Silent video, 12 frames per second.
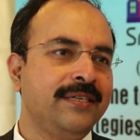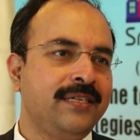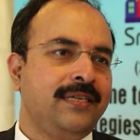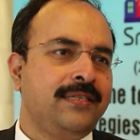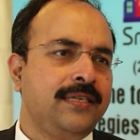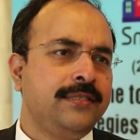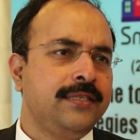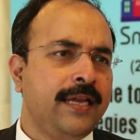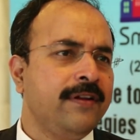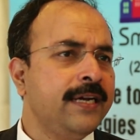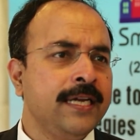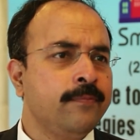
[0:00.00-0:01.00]
It's a
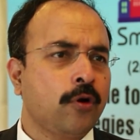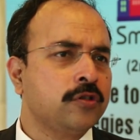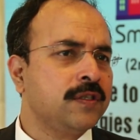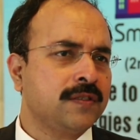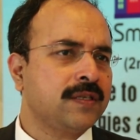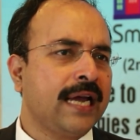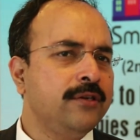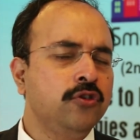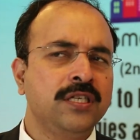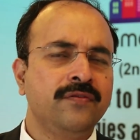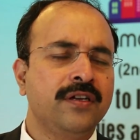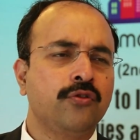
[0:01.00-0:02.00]
never-ending process. I
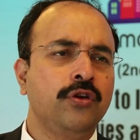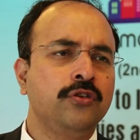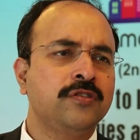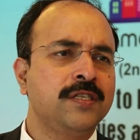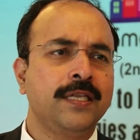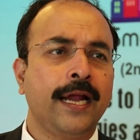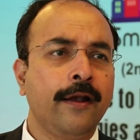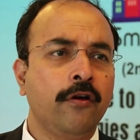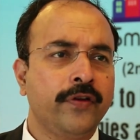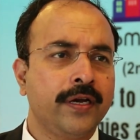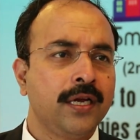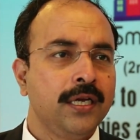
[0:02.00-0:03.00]
don't think we are going to see the end
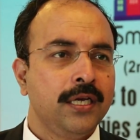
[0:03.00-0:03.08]
of it.